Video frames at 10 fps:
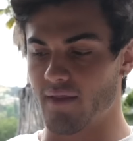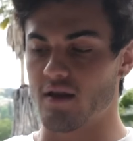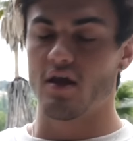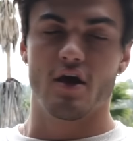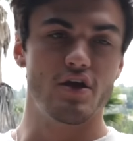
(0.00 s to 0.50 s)
and
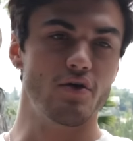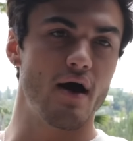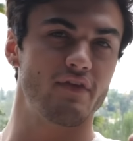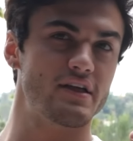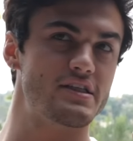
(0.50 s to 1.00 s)
then you
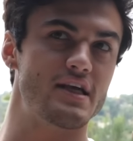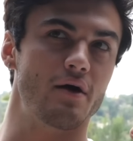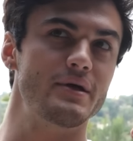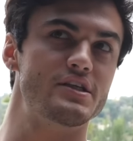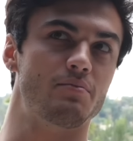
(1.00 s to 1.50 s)
have to just
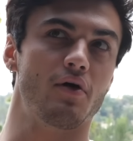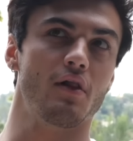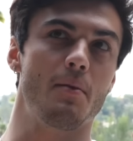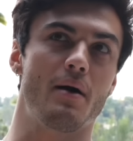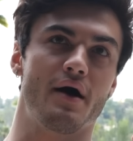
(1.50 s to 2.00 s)
tell me to pull
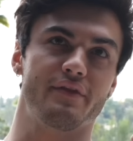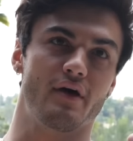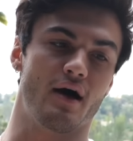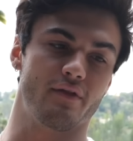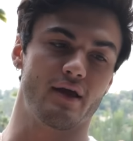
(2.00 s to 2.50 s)
up on
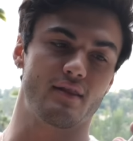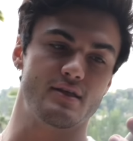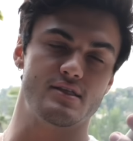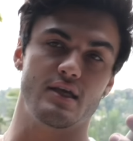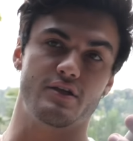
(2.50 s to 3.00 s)
on like the
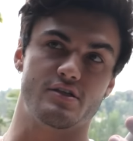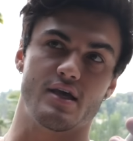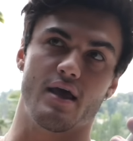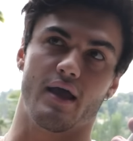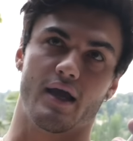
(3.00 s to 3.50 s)
scene. Just
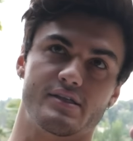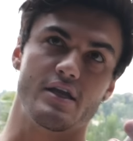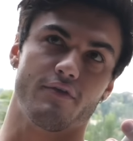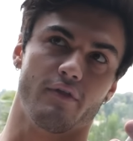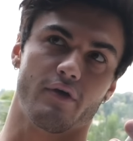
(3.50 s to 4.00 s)
say like I sent you the